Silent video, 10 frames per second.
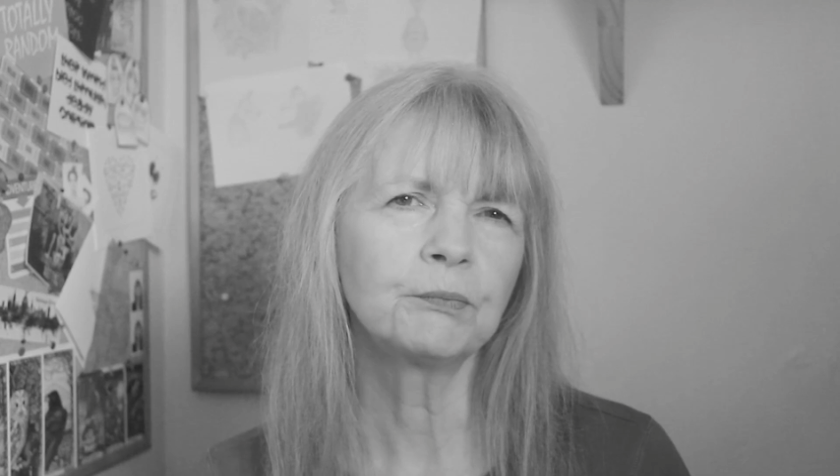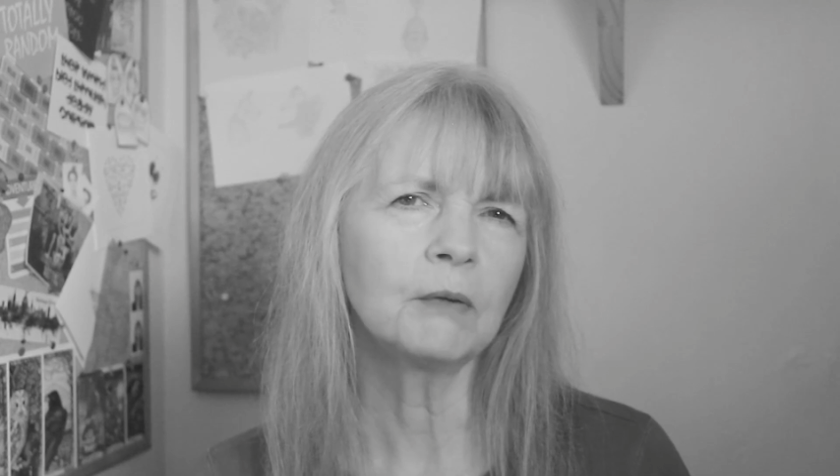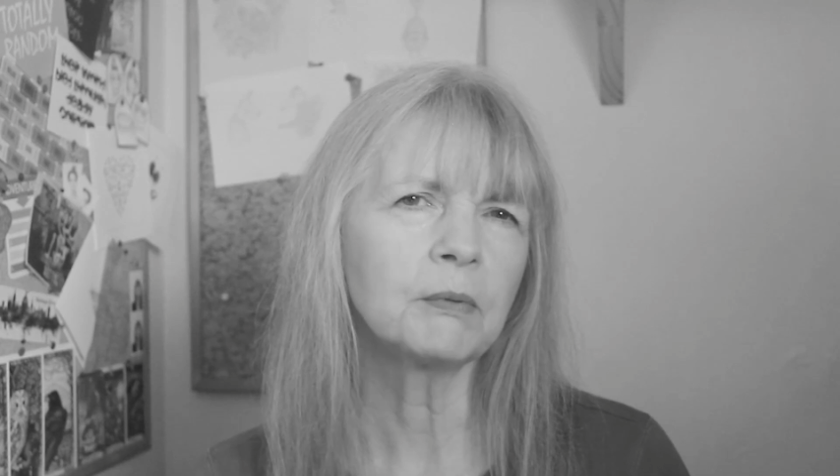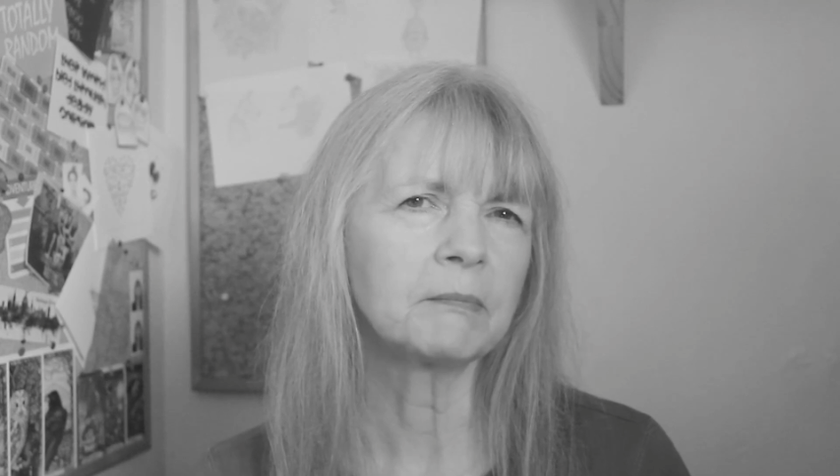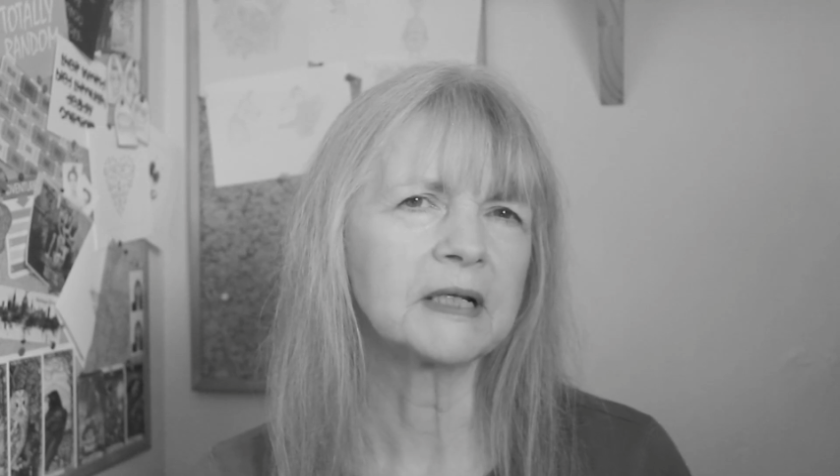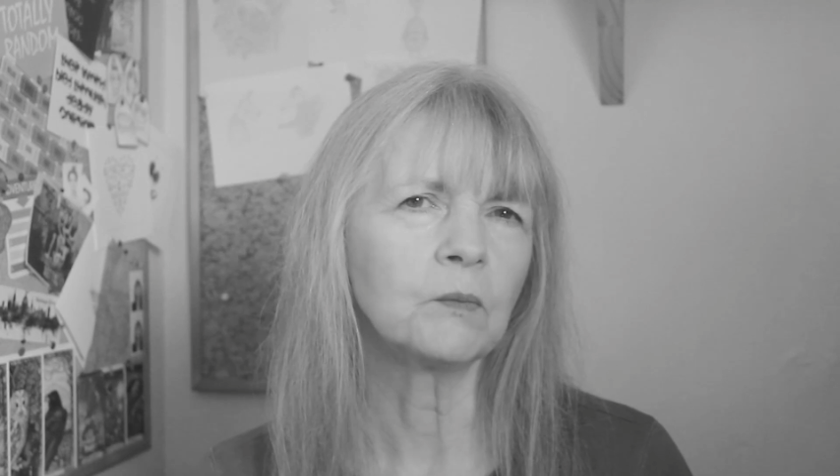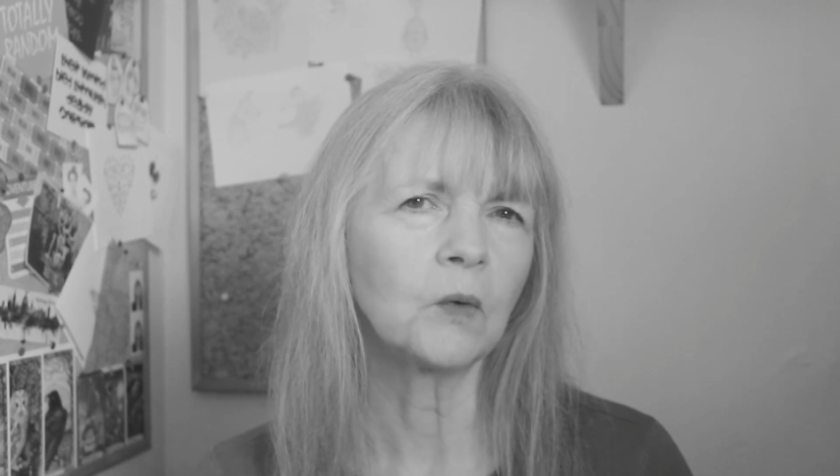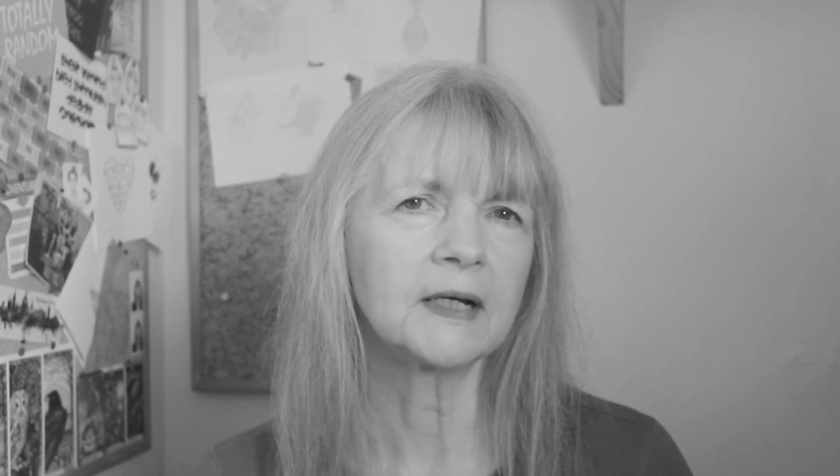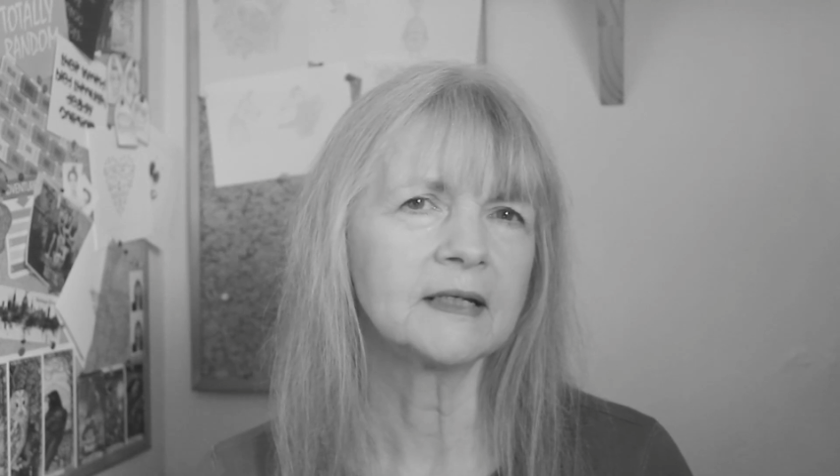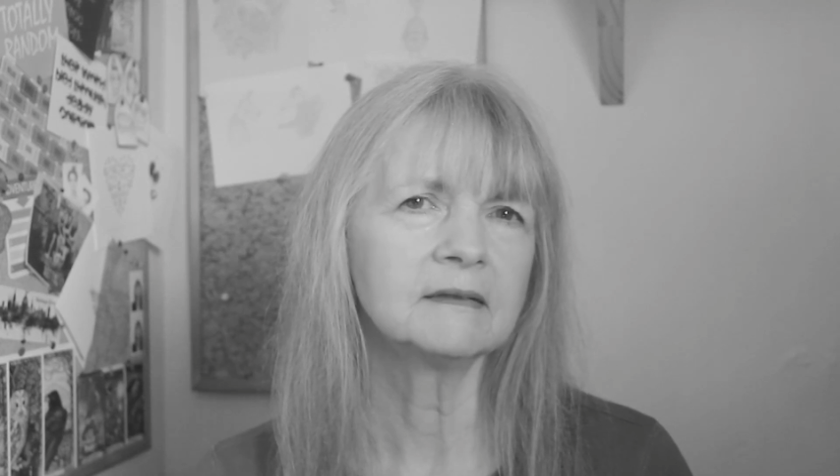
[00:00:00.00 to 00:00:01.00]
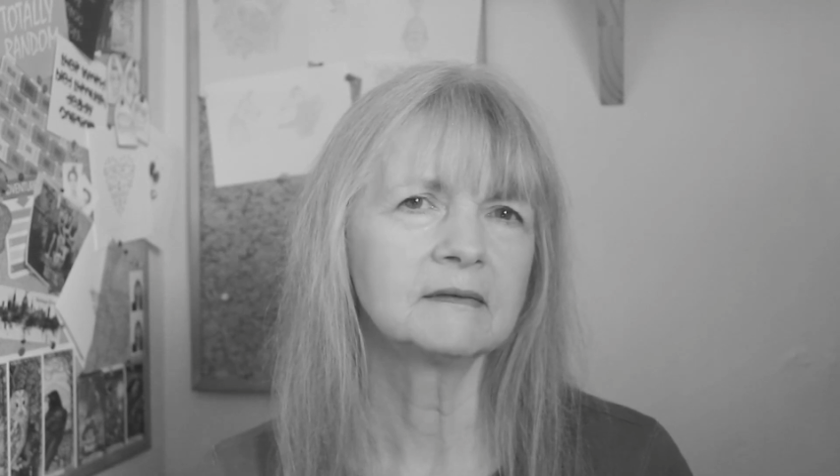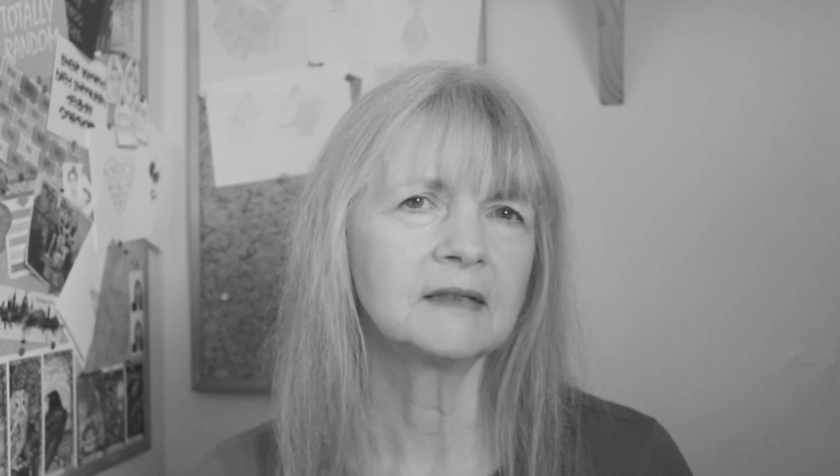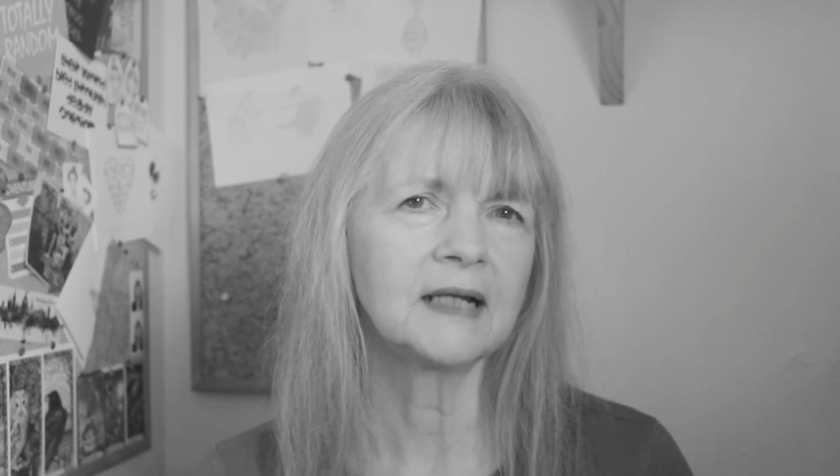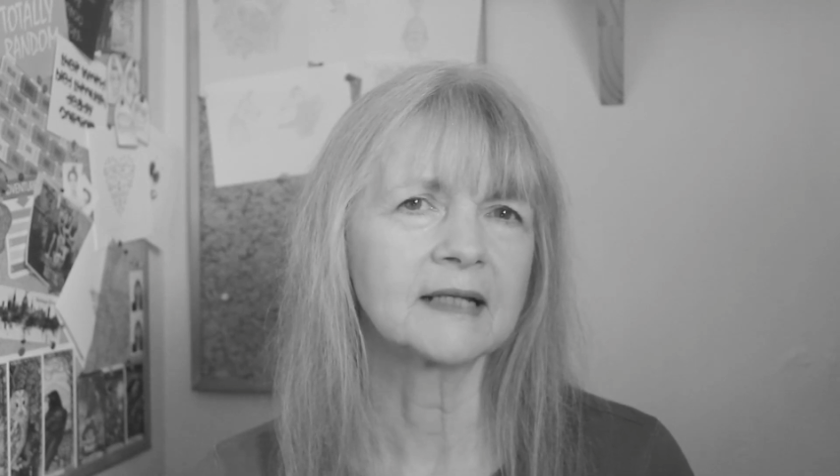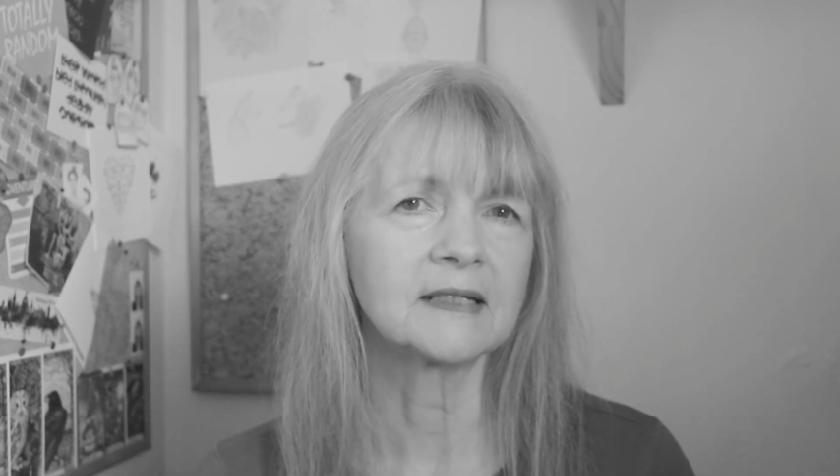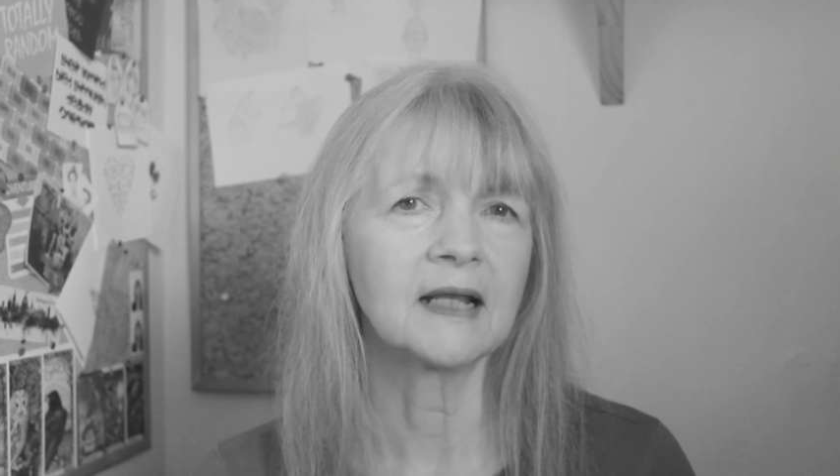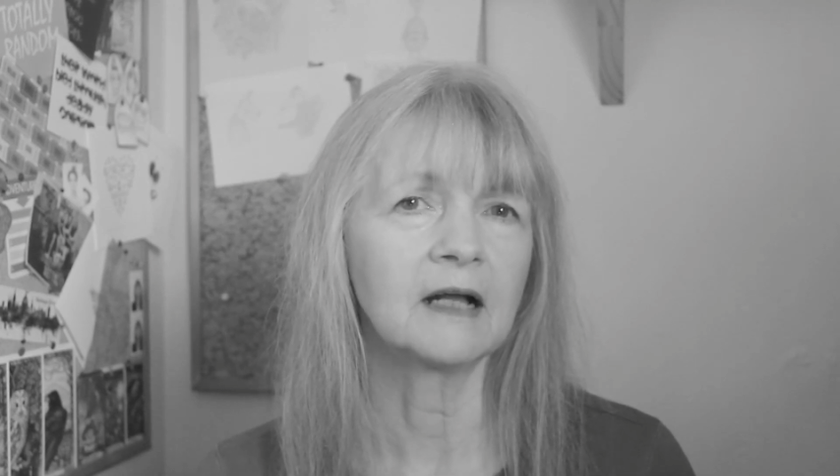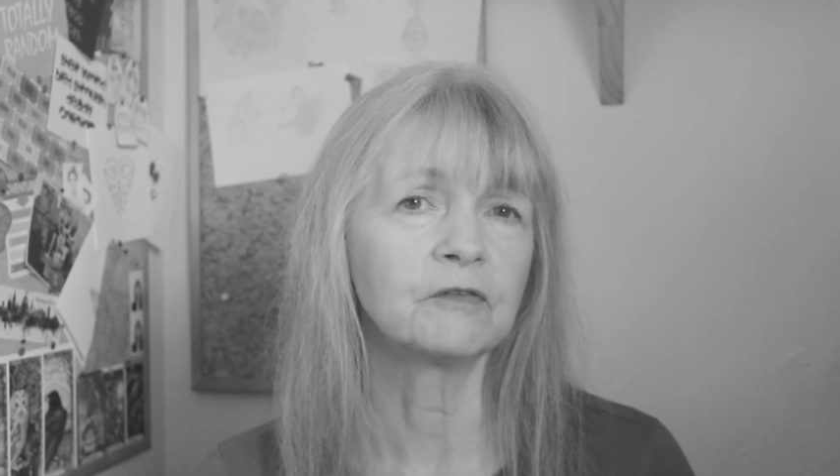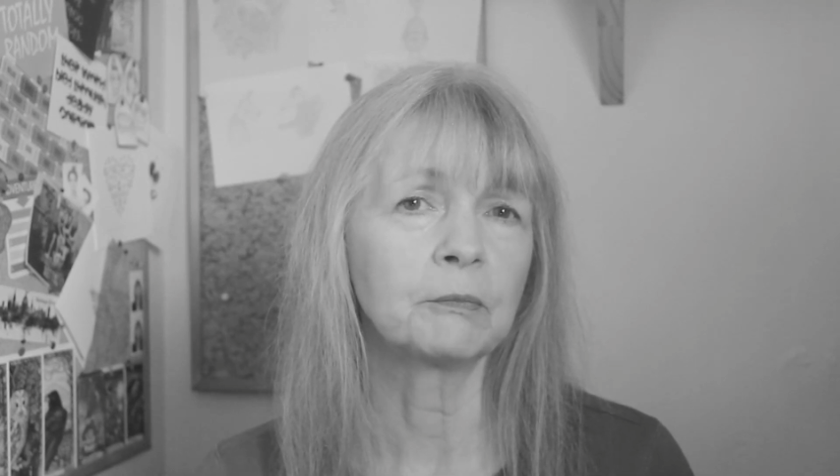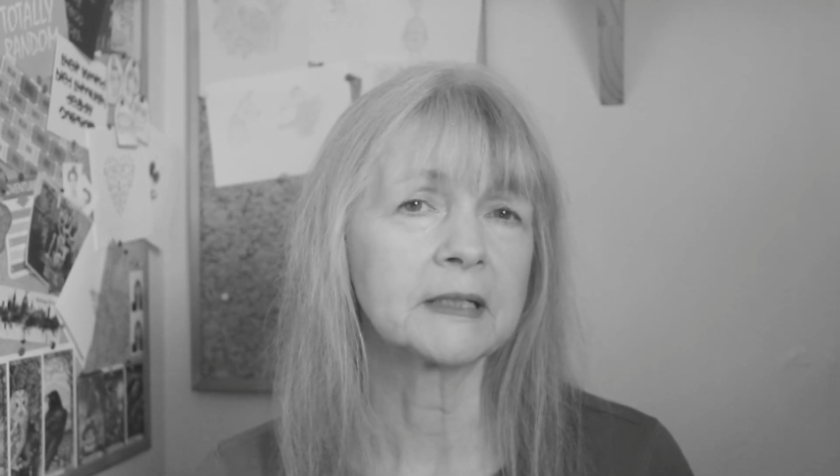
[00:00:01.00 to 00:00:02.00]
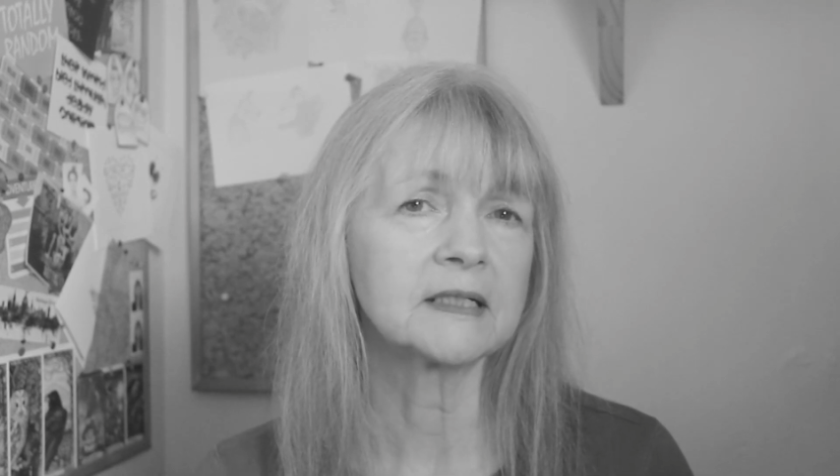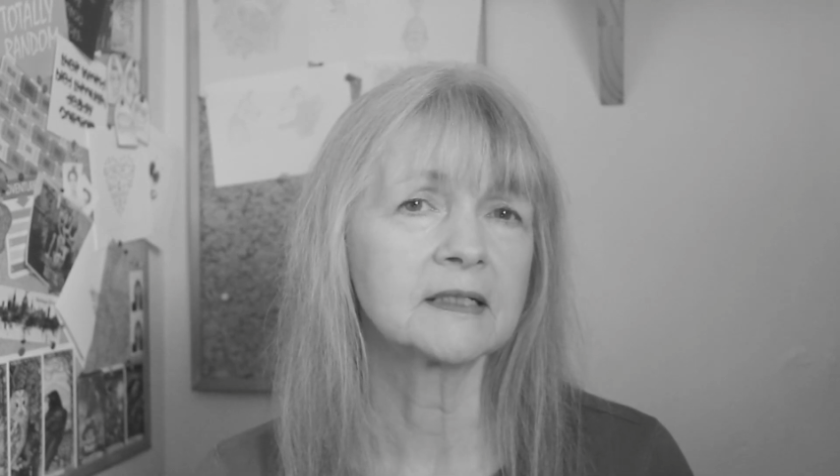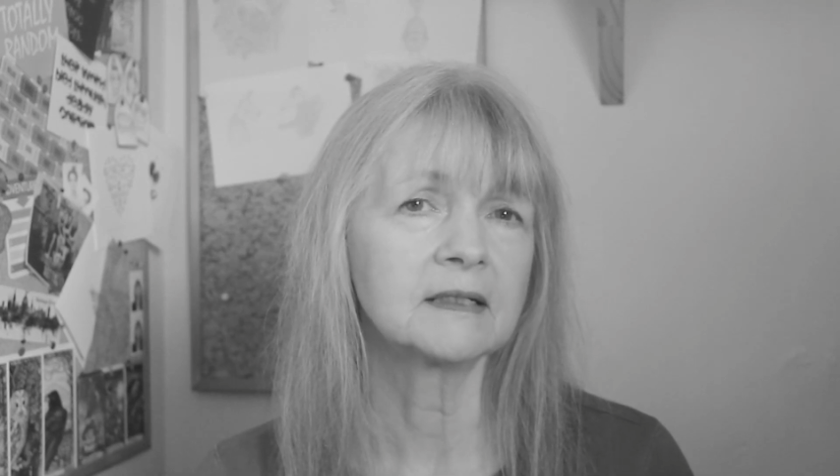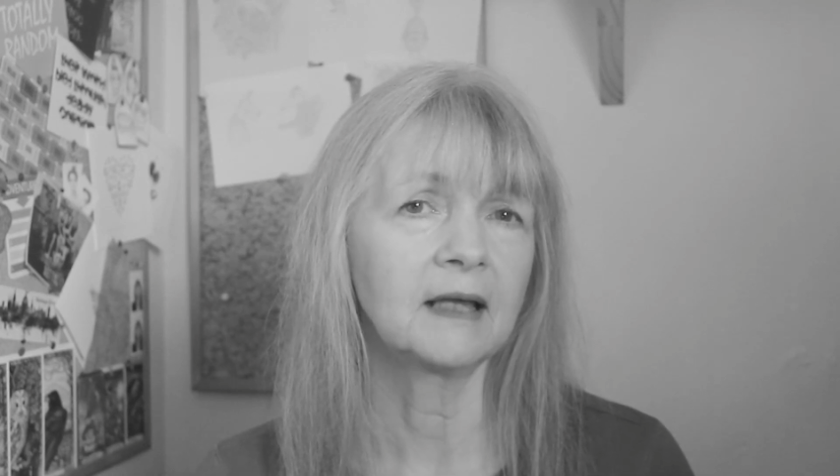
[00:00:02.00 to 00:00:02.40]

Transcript: probably why the Latin alphabet